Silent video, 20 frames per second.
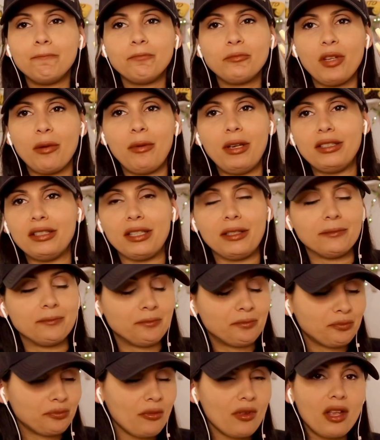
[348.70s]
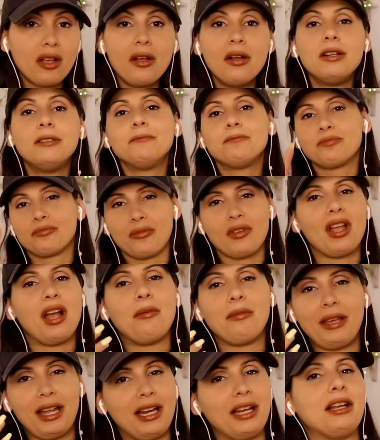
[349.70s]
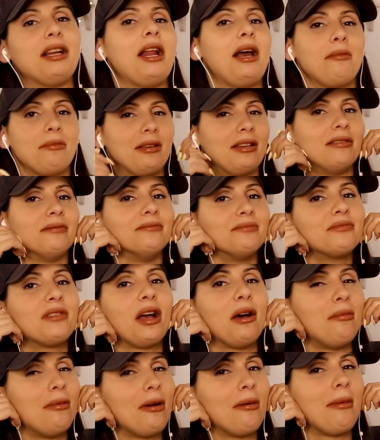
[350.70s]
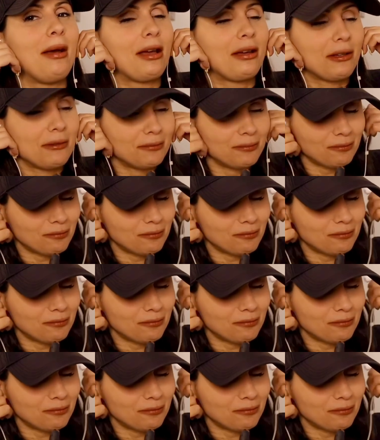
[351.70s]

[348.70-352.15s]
Amazing. I'm getting a napkin. I'll be right back.